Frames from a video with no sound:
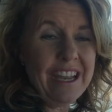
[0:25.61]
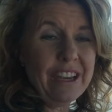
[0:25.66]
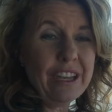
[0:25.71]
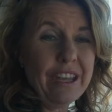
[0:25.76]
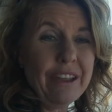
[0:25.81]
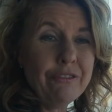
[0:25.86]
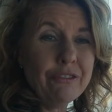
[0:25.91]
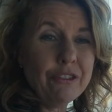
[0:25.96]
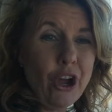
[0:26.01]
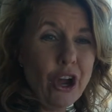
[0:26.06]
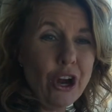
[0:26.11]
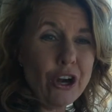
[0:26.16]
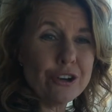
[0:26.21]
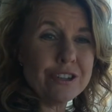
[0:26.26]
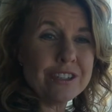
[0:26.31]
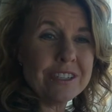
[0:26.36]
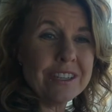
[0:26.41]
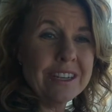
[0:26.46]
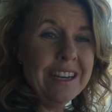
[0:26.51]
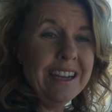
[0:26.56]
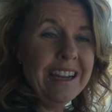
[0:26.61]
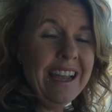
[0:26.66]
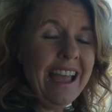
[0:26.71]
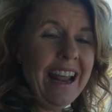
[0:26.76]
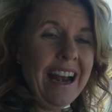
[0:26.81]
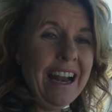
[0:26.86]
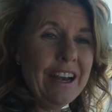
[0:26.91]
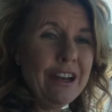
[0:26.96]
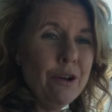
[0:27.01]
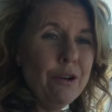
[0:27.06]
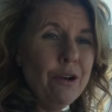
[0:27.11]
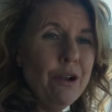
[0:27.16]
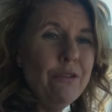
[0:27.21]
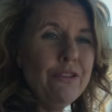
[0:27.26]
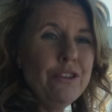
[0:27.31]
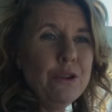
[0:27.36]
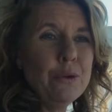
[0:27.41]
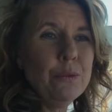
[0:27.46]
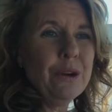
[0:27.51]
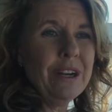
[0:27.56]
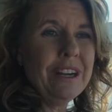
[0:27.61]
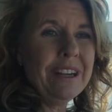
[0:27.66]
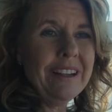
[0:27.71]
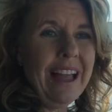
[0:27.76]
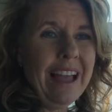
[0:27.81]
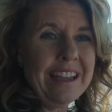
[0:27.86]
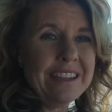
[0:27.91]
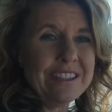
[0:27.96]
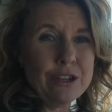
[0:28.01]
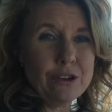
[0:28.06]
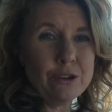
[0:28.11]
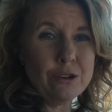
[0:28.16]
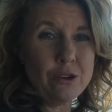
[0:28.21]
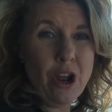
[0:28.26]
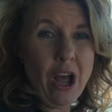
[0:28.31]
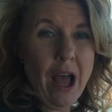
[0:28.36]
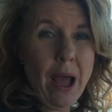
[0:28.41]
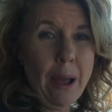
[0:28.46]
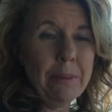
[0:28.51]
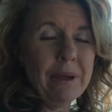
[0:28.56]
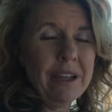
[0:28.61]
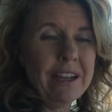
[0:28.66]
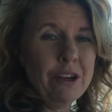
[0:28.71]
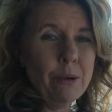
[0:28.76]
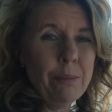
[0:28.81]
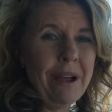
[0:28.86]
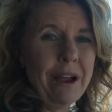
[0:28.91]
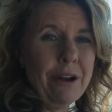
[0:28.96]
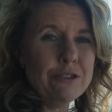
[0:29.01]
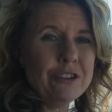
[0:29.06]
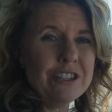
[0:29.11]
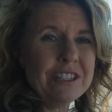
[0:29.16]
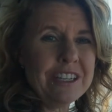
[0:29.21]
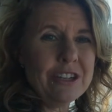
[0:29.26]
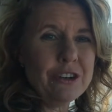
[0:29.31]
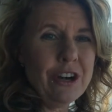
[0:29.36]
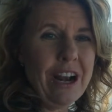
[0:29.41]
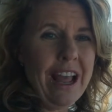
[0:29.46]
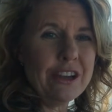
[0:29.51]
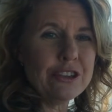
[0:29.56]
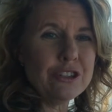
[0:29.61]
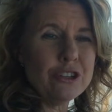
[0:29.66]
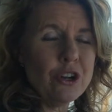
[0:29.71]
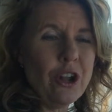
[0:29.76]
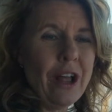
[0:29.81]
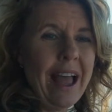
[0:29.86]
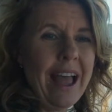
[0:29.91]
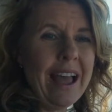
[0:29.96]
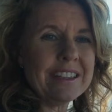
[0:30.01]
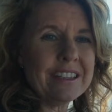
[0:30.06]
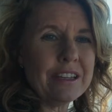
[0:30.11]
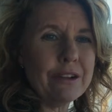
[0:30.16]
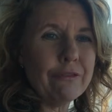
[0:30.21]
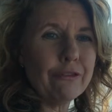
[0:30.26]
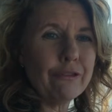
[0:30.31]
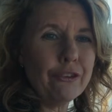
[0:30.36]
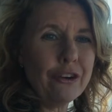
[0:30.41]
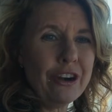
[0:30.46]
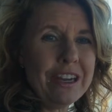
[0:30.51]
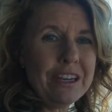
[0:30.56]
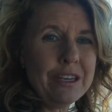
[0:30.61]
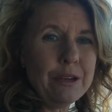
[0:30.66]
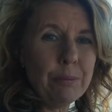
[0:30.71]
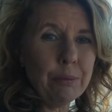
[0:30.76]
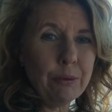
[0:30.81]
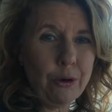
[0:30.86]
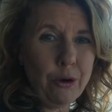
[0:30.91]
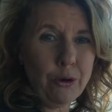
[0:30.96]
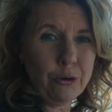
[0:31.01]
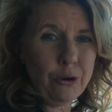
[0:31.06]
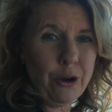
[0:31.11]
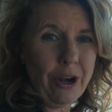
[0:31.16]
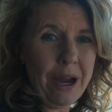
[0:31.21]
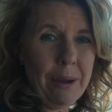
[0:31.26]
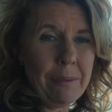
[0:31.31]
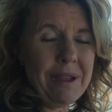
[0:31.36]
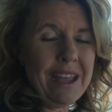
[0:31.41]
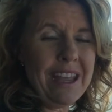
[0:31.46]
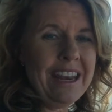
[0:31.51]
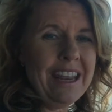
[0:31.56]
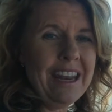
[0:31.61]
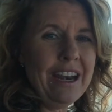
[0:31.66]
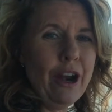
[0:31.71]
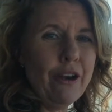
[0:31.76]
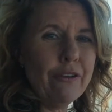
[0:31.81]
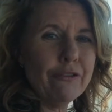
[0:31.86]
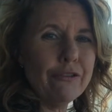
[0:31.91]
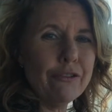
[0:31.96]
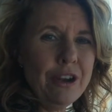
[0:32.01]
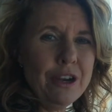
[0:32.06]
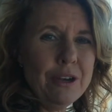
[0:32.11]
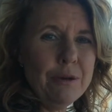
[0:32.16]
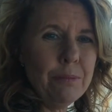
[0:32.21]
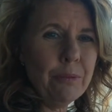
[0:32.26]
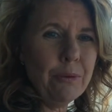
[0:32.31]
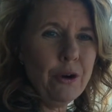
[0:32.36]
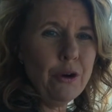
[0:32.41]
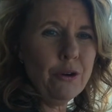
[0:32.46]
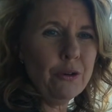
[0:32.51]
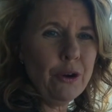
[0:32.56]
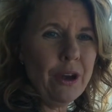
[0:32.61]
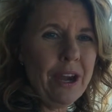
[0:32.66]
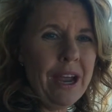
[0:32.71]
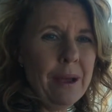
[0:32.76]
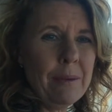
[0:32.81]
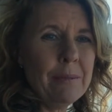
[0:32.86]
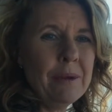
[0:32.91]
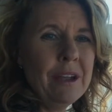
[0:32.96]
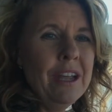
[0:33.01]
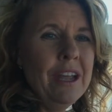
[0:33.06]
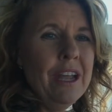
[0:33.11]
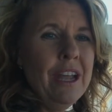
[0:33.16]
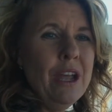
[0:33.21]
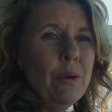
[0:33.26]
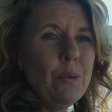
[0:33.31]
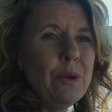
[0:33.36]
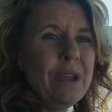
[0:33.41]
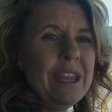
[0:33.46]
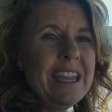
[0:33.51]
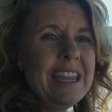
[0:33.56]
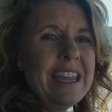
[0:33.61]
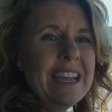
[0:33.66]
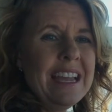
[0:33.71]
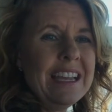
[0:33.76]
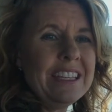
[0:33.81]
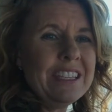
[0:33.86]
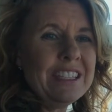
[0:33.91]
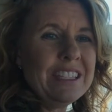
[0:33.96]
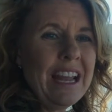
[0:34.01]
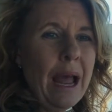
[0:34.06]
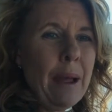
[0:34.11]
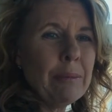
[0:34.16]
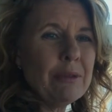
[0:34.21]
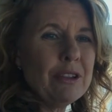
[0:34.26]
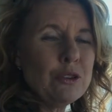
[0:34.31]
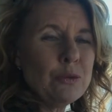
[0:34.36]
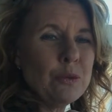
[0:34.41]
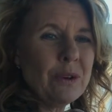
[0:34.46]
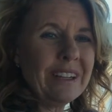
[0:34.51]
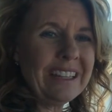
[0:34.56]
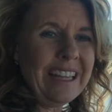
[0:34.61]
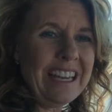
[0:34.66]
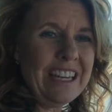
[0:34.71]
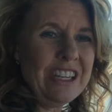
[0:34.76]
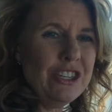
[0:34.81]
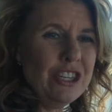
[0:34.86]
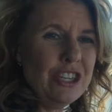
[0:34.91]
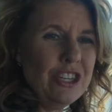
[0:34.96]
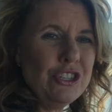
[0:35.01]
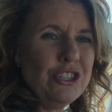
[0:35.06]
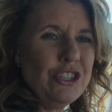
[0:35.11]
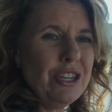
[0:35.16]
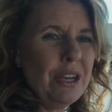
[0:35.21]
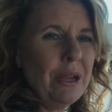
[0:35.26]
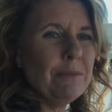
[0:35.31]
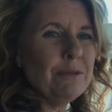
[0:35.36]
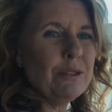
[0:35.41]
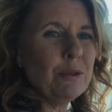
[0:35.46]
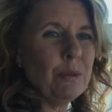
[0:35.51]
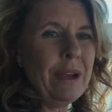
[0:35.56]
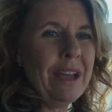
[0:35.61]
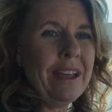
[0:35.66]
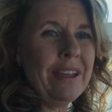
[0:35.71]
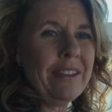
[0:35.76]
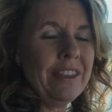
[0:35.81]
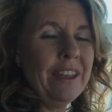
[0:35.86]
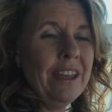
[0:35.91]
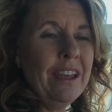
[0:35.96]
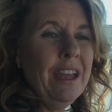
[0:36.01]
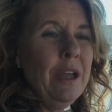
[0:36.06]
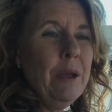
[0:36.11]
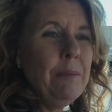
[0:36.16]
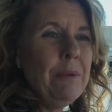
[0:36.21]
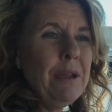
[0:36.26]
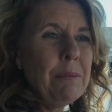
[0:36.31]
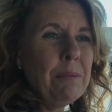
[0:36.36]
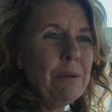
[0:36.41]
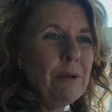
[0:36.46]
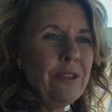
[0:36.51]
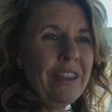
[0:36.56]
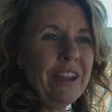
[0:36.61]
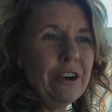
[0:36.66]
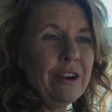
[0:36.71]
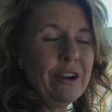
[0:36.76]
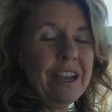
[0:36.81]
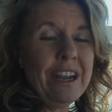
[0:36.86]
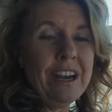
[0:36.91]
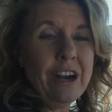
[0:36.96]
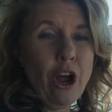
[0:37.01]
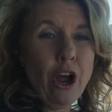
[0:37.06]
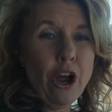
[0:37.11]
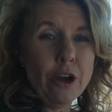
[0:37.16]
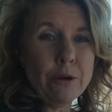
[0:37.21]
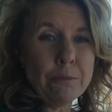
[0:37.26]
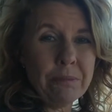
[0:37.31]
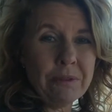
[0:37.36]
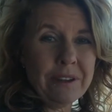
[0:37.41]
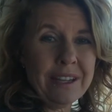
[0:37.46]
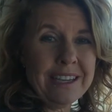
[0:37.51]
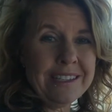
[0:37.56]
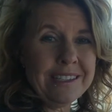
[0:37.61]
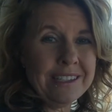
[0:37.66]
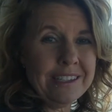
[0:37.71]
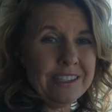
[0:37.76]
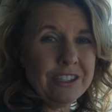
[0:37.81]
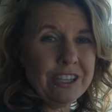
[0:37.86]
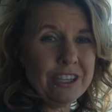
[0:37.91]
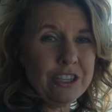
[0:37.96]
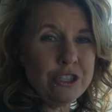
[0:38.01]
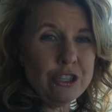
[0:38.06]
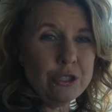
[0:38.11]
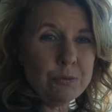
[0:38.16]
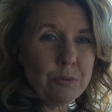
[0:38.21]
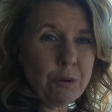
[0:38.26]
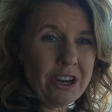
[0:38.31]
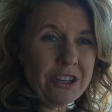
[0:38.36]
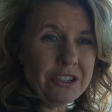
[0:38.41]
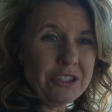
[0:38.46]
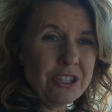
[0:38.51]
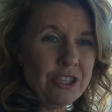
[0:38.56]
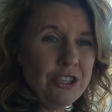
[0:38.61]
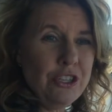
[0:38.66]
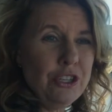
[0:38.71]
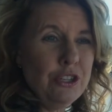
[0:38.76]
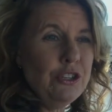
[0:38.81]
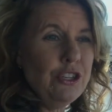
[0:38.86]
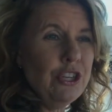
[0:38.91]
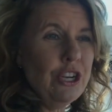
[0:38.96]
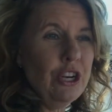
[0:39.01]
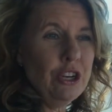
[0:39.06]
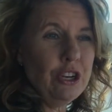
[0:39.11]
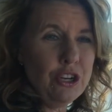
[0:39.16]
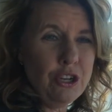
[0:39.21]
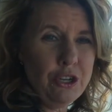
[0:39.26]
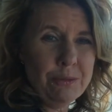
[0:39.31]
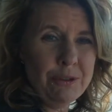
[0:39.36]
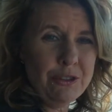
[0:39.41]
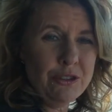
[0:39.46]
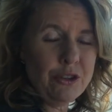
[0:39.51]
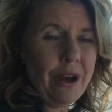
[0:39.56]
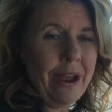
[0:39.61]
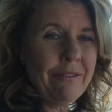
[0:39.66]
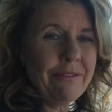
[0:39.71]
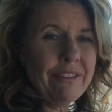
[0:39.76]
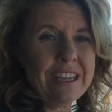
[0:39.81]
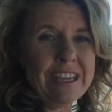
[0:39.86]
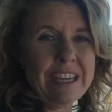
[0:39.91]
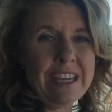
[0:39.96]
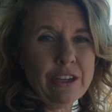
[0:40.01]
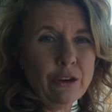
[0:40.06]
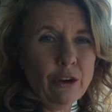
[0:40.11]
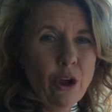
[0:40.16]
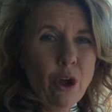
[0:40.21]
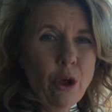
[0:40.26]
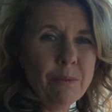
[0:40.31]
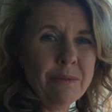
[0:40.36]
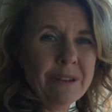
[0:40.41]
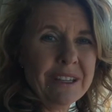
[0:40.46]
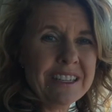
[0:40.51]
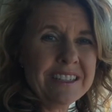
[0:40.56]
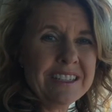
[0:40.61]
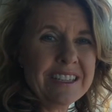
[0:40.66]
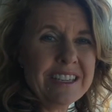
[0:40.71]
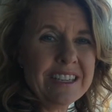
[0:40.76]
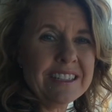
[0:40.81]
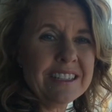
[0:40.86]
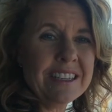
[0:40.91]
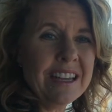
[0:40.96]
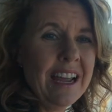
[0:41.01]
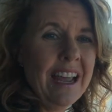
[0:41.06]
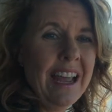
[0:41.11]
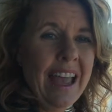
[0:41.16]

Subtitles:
in gift cards. And I don't know if you realize it or not, but No Boundaries International has a friend program. And in our friend program, we establish relationships with people that are in hard places, such as prostitution or human trafficking or homelessness.